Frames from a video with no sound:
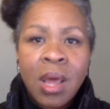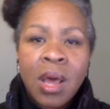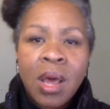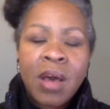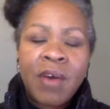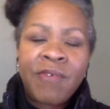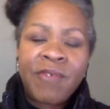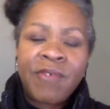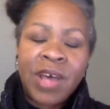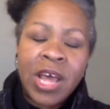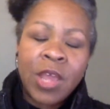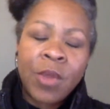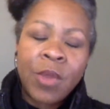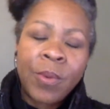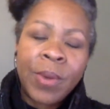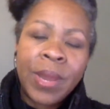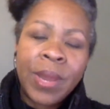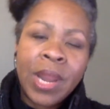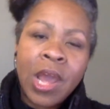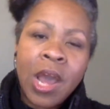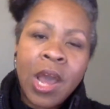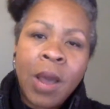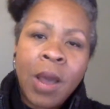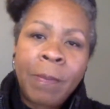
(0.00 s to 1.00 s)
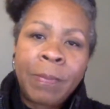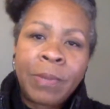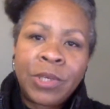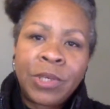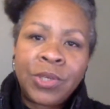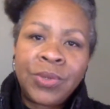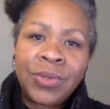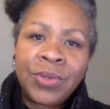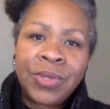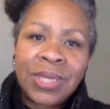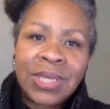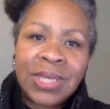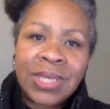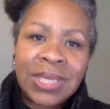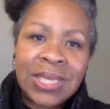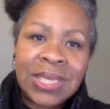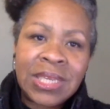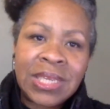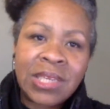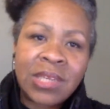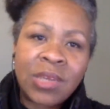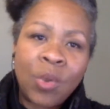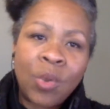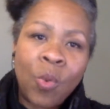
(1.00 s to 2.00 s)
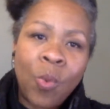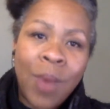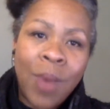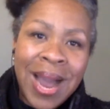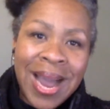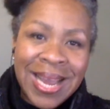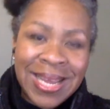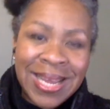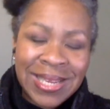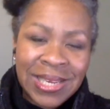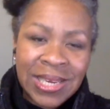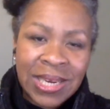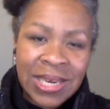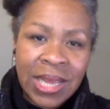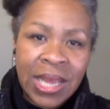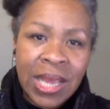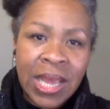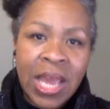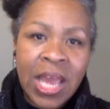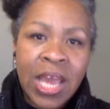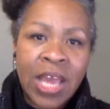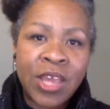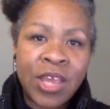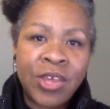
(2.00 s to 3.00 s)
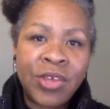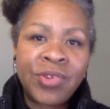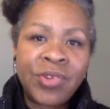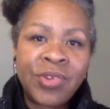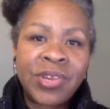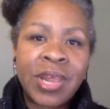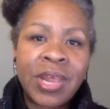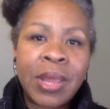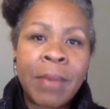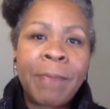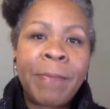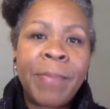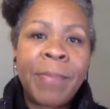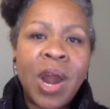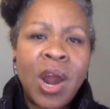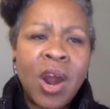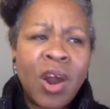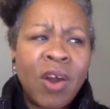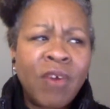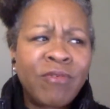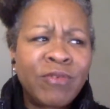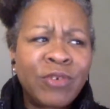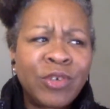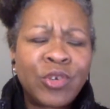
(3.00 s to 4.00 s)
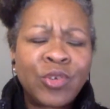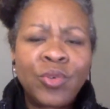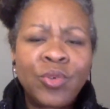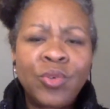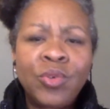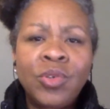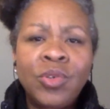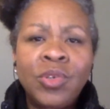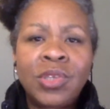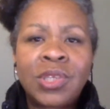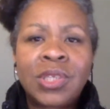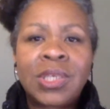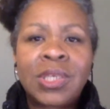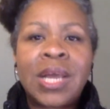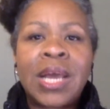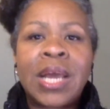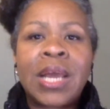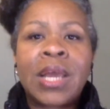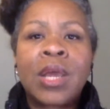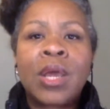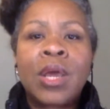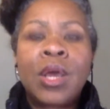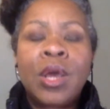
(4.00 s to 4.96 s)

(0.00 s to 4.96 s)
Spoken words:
evaluating opportunities wisely, and using powerful tools like